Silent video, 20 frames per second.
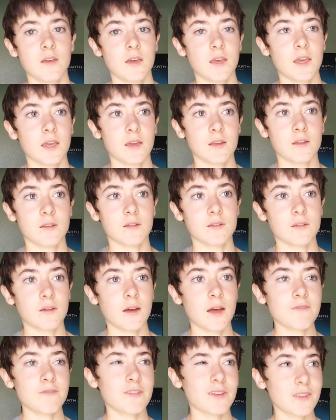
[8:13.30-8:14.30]
And
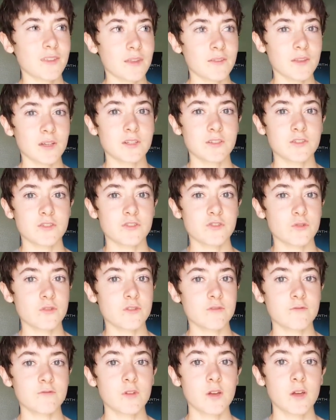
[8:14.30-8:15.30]
I find that just sort
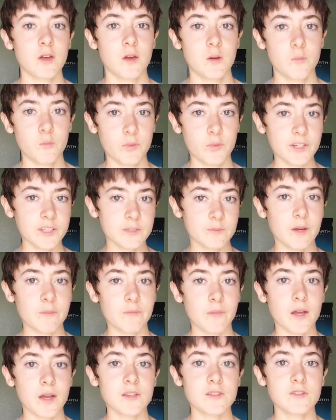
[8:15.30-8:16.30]
of brings my
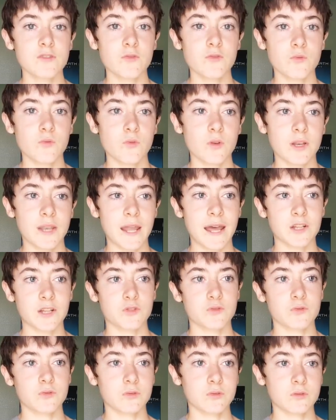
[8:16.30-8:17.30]
mind to a
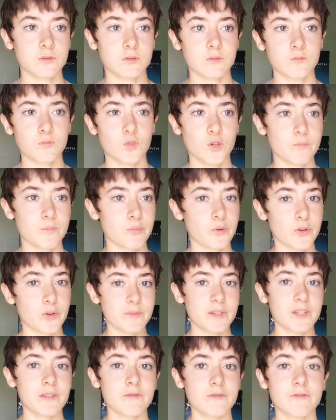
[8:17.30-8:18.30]
natural, more
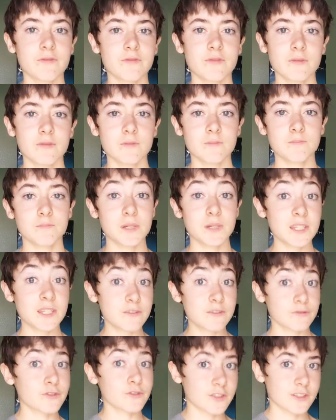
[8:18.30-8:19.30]
primitive,
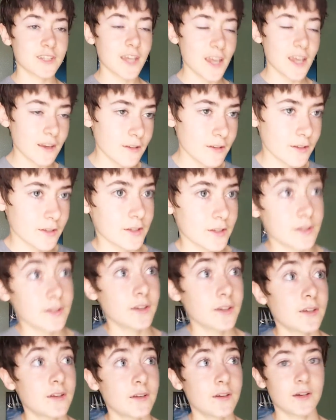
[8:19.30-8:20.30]
peaceful state.
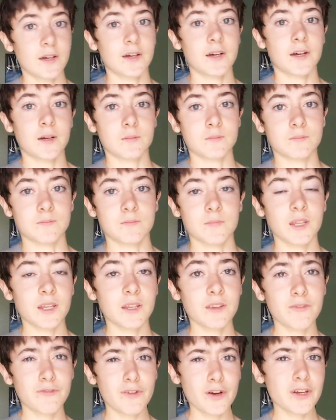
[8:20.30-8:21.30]
And it's
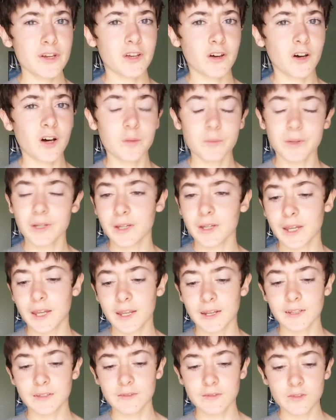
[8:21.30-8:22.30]
very calming,
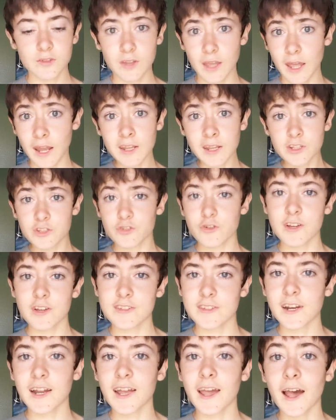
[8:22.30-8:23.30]
and any stress that
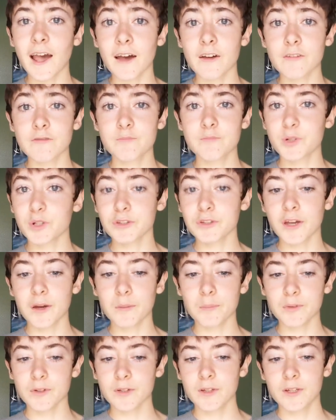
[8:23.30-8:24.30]
I have built
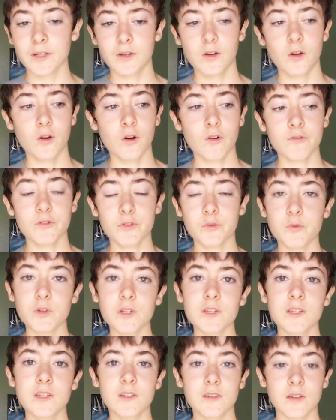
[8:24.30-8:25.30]
up over the
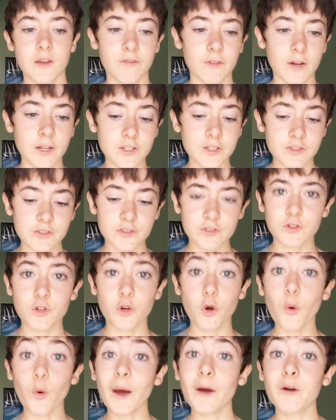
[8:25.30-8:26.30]
week, if I just go
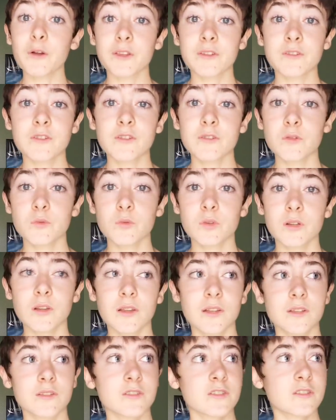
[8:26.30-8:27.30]
out into the
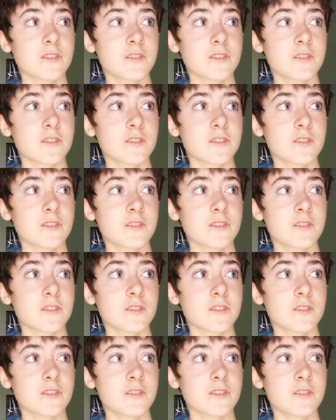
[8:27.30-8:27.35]
woodlands,